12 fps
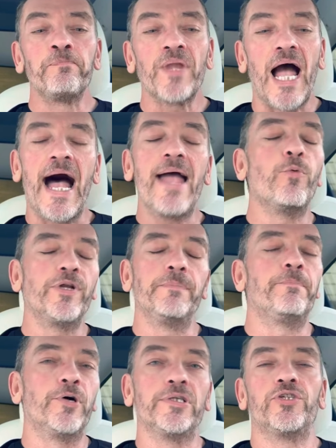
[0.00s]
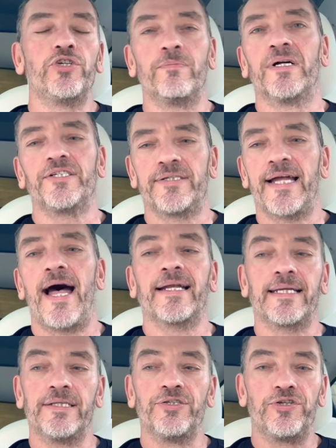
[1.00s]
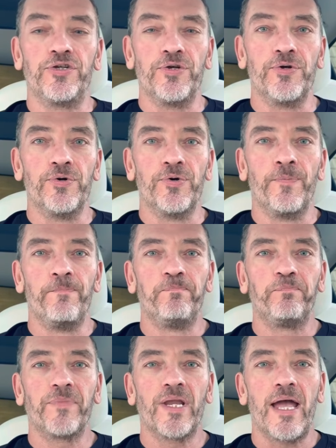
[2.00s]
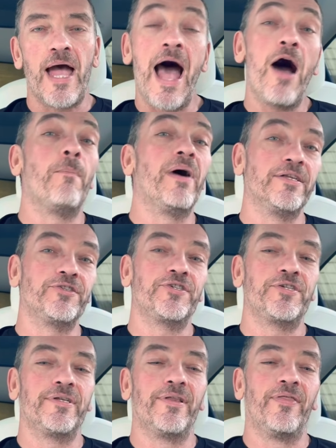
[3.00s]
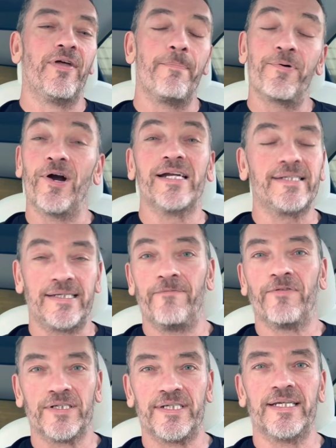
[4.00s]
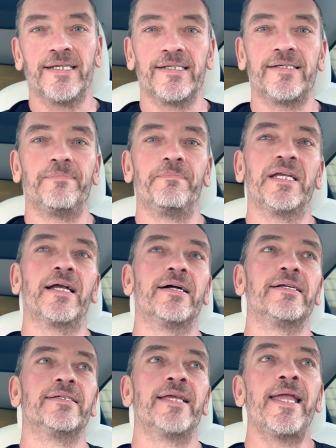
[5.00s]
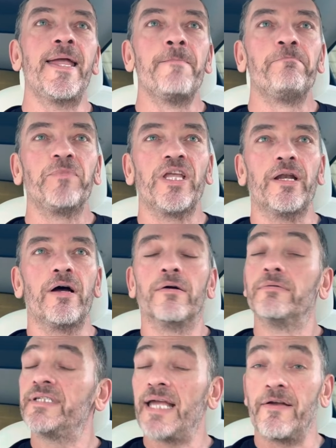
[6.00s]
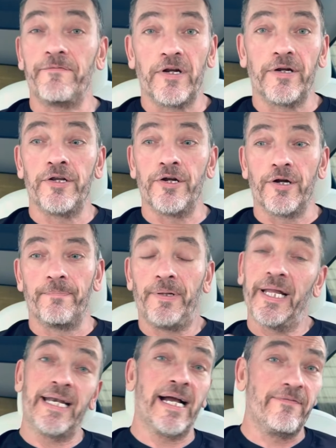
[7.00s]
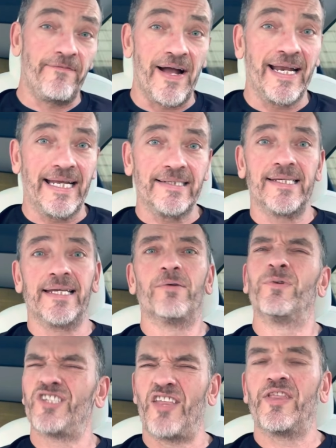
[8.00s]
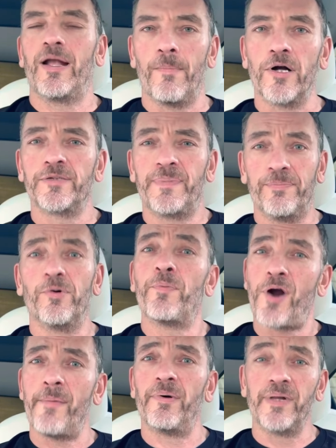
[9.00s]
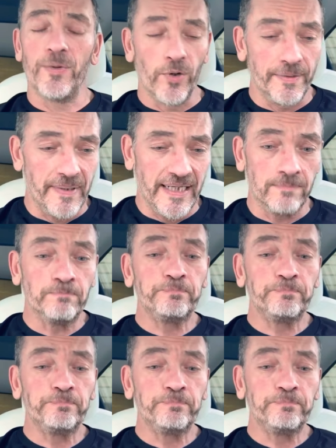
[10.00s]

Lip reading: I wouldn't put too much stock into how much the price difference is because, you know, say if you're planning on financing it, which I think most people probably would be,